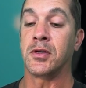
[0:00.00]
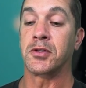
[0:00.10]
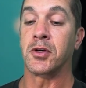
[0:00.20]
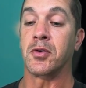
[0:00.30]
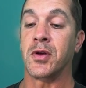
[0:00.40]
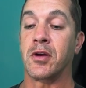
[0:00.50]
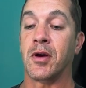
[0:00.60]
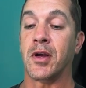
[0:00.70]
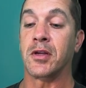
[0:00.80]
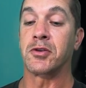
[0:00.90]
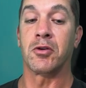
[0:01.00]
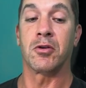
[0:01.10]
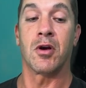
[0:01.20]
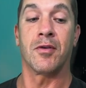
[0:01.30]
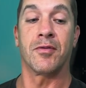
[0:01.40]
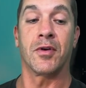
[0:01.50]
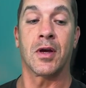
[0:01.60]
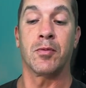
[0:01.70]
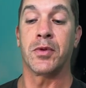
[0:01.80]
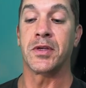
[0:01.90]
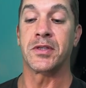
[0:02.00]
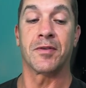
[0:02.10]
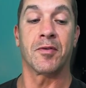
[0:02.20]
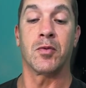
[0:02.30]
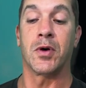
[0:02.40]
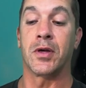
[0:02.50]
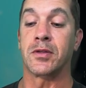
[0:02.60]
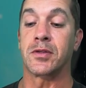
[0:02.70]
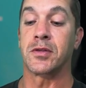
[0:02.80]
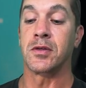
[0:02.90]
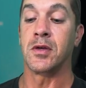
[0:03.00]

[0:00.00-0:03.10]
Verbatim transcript: So here I could turn off a couple of these different ones.